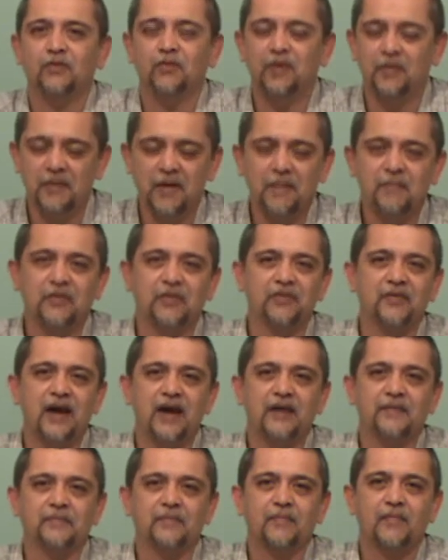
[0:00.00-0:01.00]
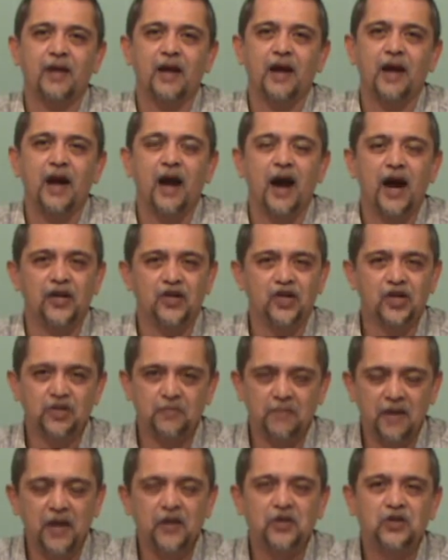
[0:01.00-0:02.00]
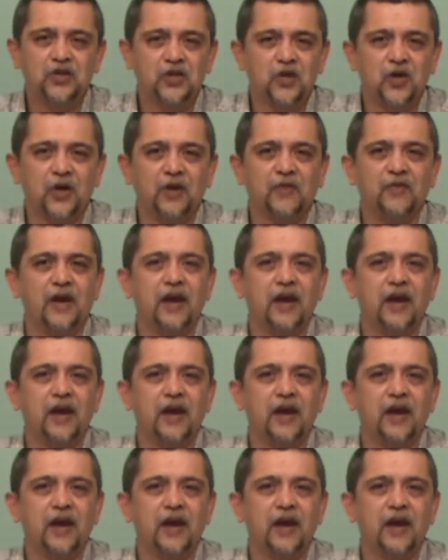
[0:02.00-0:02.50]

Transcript: Remember that. I just made sure